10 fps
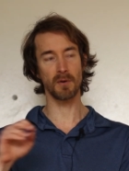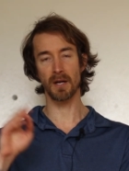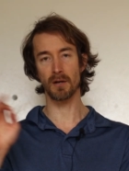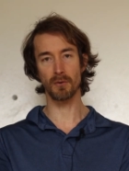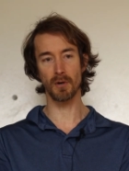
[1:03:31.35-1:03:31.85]
I
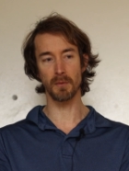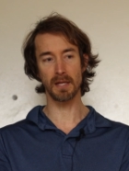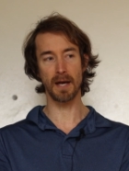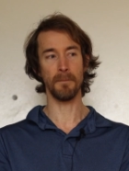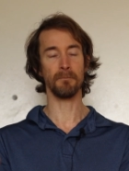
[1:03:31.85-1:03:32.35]
don't agree with
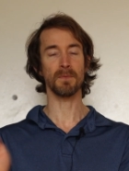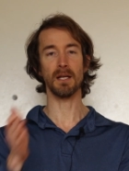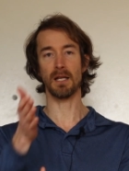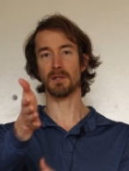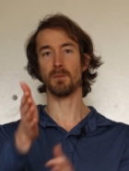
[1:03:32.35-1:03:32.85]
that, it
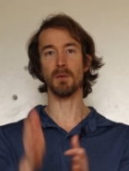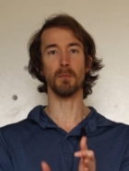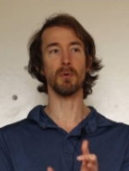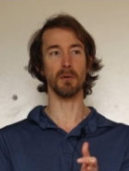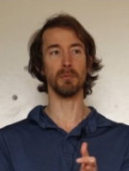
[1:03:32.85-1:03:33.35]
lets people
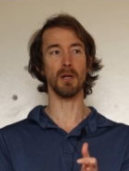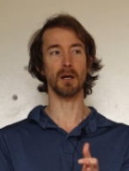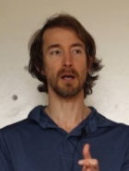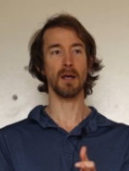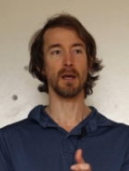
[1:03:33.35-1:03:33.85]
pull the plug.